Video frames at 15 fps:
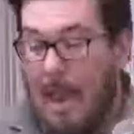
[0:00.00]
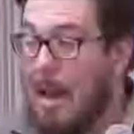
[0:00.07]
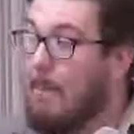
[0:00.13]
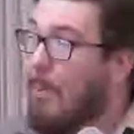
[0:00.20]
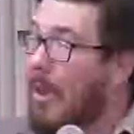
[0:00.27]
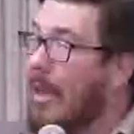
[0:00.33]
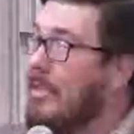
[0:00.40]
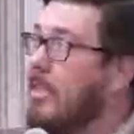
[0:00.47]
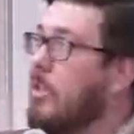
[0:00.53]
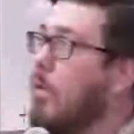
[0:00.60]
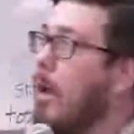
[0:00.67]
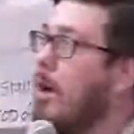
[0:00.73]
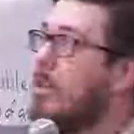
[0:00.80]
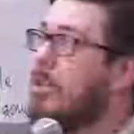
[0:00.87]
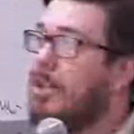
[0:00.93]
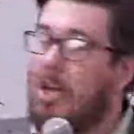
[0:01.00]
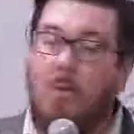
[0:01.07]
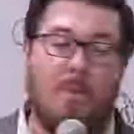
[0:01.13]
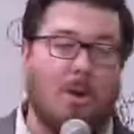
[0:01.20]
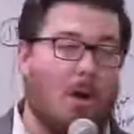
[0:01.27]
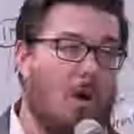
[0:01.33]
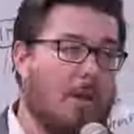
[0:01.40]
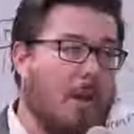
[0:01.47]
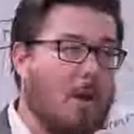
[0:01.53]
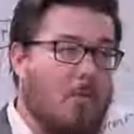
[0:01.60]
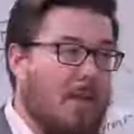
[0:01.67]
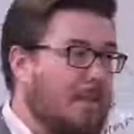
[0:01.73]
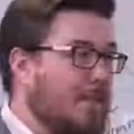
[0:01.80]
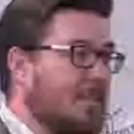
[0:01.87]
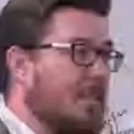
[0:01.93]
In places where it's humid all year,
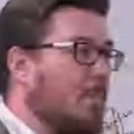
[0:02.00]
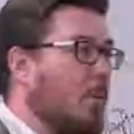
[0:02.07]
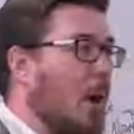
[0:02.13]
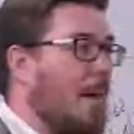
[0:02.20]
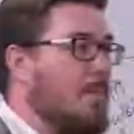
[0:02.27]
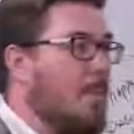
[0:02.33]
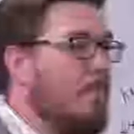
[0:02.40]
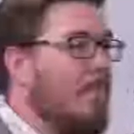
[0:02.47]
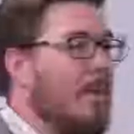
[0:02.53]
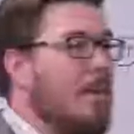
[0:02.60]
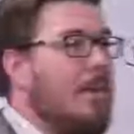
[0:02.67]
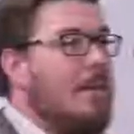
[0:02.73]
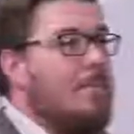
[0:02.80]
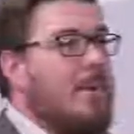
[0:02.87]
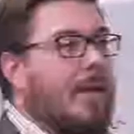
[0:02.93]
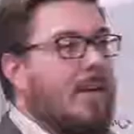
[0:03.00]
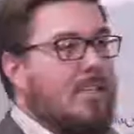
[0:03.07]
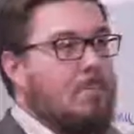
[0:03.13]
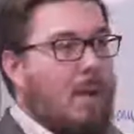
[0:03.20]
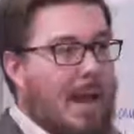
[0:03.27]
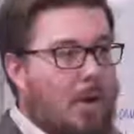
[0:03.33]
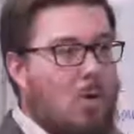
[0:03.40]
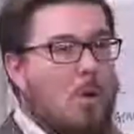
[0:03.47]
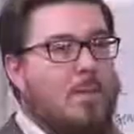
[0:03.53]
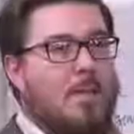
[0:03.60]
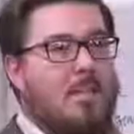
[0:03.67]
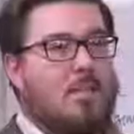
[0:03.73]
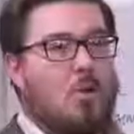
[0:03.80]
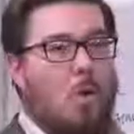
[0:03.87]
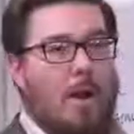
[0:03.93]
this isn't a problem because microbes in
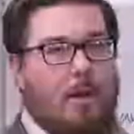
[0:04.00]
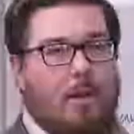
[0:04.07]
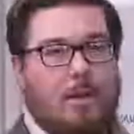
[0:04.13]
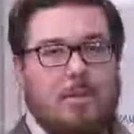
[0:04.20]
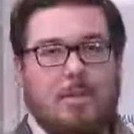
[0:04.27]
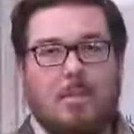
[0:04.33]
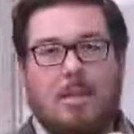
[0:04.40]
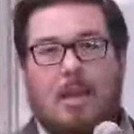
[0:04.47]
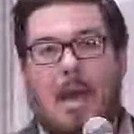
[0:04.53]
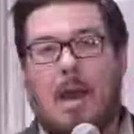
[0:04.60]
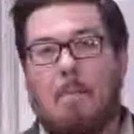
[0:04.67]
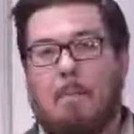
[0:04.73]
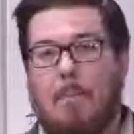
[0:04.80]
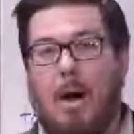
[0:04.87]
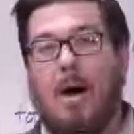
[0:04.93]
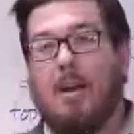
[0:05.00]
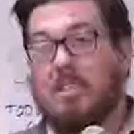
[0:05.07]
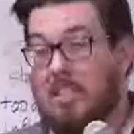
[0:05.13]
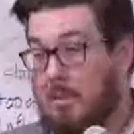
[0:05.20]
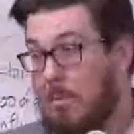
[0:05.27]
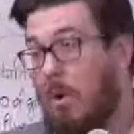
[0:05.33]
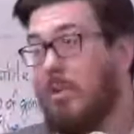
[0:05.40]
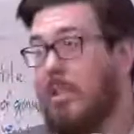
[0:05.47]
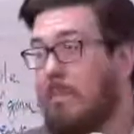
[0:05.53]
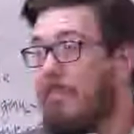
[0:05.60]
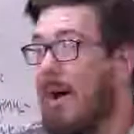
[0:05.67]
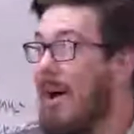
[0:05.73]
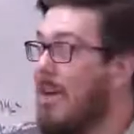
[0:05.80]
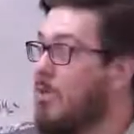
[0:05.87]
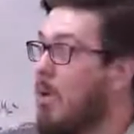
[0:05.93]
the soil and bugs, it's mostly
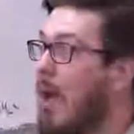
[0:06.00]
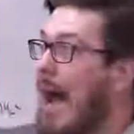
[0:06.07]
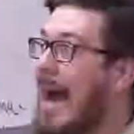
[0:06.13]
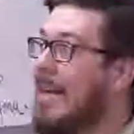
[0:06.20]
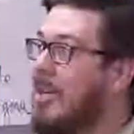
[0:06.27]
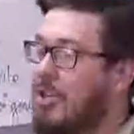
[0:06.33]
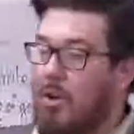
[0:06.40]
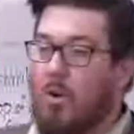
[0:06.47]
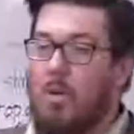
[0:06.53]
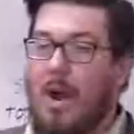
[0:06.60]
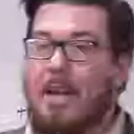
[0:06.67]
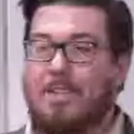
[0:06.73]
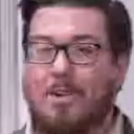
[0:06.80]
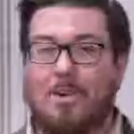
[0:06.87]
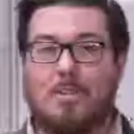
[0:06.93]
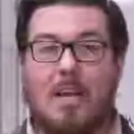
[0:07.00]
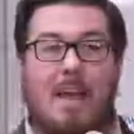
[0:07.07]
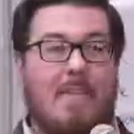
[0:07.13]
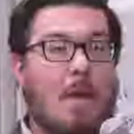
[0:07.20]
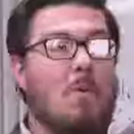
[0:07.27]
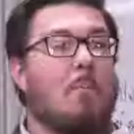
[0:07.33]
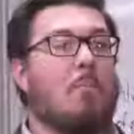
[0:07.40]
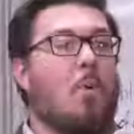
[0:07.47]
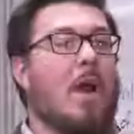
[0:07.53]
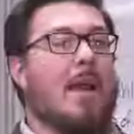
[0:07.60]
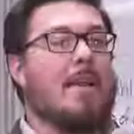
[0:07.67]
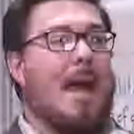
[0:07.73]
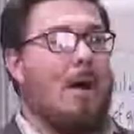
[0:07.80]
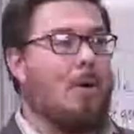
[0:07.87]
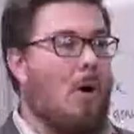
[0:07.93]
bugs, will act as your grazers and they will
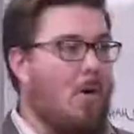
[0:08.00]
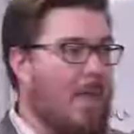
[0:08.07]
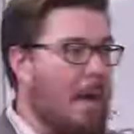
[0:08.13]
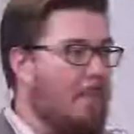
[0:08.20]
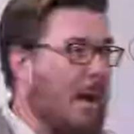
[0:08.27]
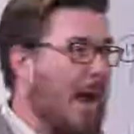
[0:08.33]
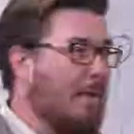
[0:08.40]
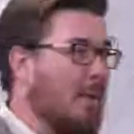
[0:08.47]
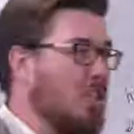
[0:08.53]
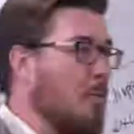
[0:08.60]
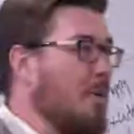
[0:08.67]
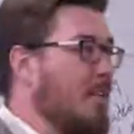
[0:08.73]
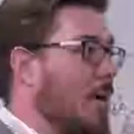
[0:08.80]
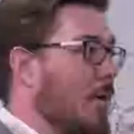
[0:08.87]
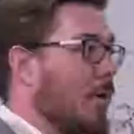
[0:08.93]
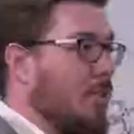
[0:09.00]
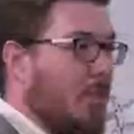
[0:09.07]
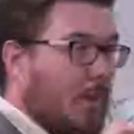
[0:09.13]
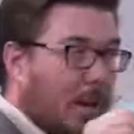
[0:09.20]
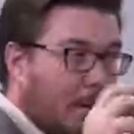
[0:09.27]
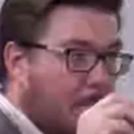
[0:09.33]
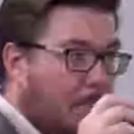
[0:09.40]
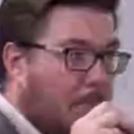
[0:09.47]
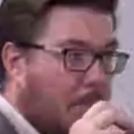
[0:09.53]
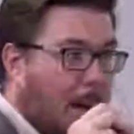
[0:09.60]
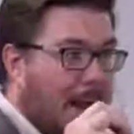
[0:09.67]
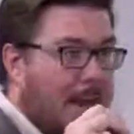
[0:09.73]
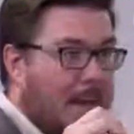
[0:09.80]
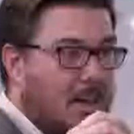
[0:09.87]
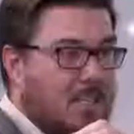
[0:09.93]
break down all that biological material. So they're going to
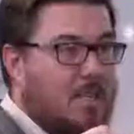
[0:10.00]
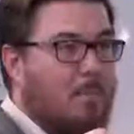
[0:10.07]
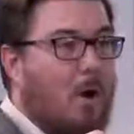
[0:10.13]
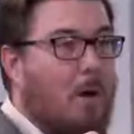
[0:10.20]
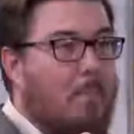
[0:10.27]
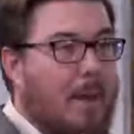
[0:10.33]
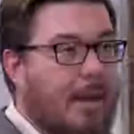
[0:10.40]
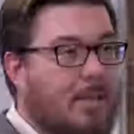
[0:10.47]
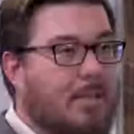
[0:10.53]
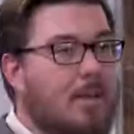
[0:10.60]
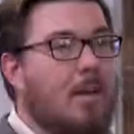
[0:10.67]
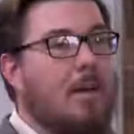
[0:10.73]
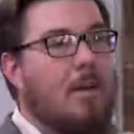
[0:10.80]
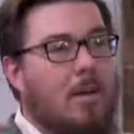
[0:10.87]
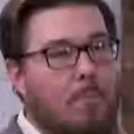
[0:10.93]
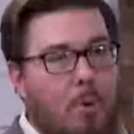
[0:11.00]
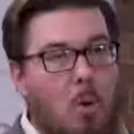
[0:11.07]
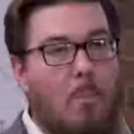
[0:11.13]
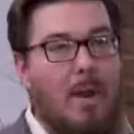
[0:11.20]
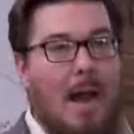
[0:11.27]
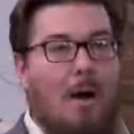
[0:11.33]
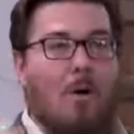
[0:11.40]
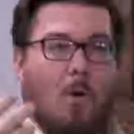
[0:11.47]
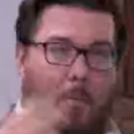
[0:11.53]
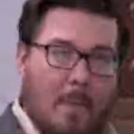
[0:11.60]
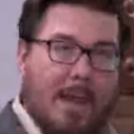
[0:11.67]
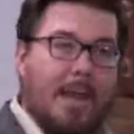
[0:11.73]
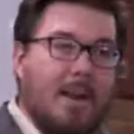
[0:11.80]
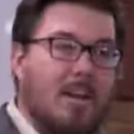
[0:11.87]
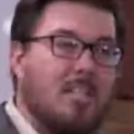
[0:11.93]
bite it into small bits, poop it out, or
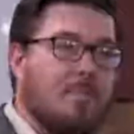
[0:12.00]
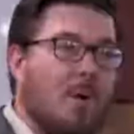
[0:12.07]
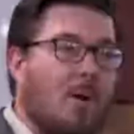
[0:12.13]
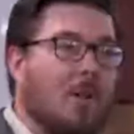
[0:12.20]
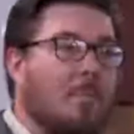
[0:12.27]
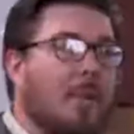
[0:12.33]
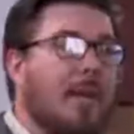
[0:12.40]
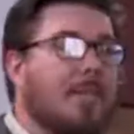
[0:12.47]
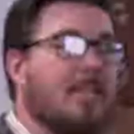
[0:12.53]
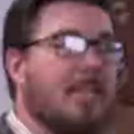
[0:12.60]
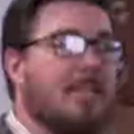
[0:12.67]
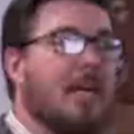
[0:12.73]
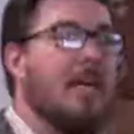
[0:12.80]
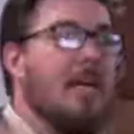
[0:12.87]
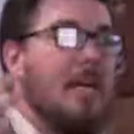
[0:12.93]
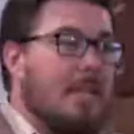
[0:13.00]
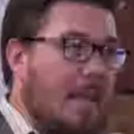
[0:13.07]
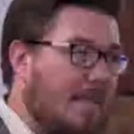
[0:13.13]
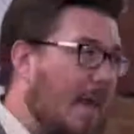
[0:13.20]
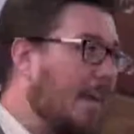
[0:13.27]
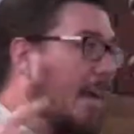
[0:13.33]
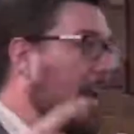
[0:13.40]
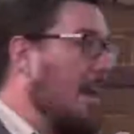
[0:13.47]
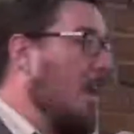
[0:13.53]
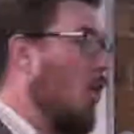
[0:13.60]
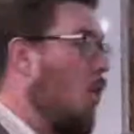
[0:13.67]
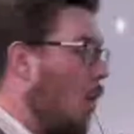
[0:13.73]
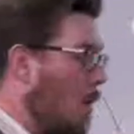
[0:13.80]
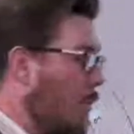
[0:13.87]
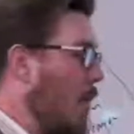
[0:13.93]
make it into smaller pieces that then can get
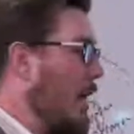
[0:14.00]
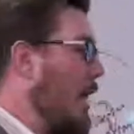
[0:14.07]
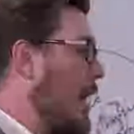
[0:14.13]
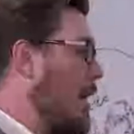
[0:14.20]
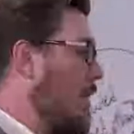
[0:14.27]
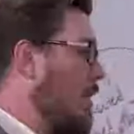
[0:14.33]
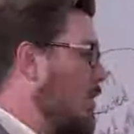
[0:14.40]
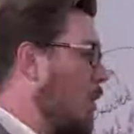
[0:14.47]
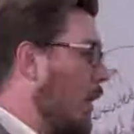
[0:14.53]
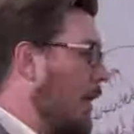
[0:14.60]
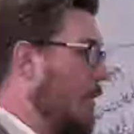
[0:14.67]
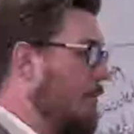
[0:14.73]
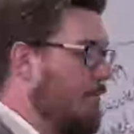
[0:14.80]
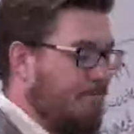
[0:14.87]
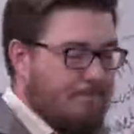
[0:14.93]
incorporated into the soil.